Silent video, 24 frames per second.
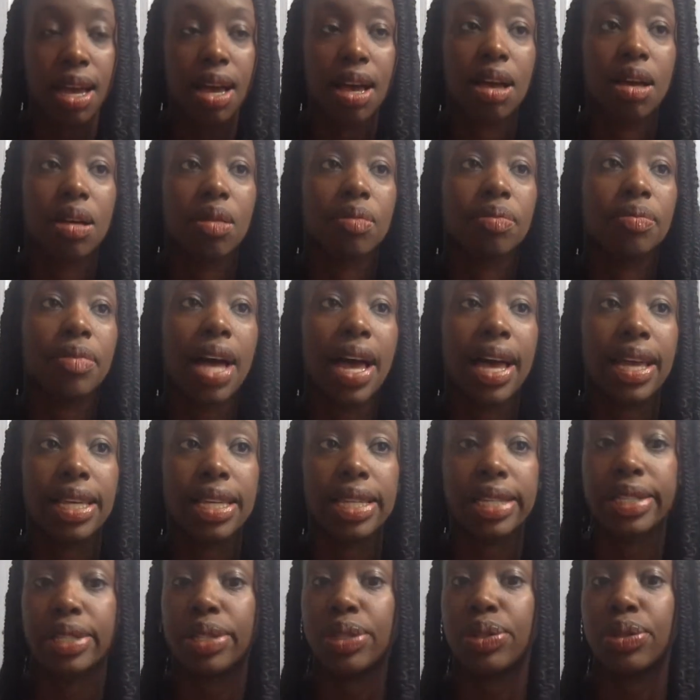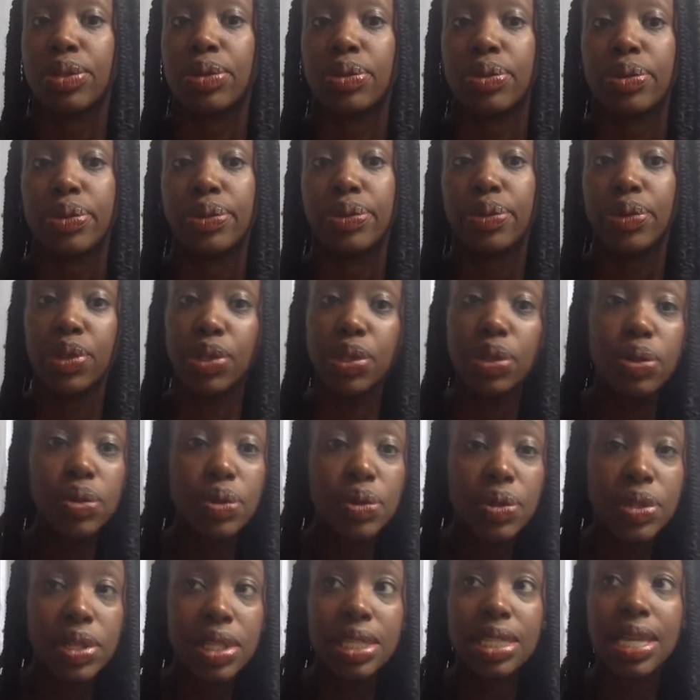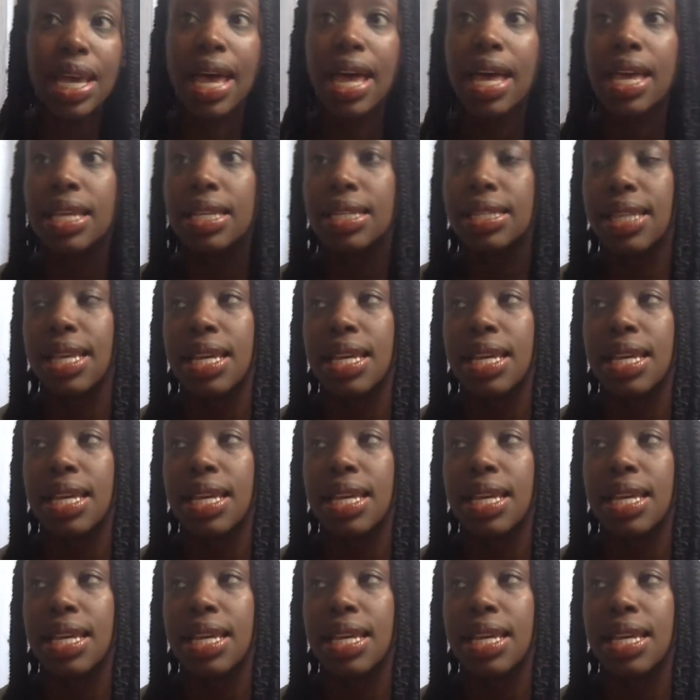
I get to choose the test.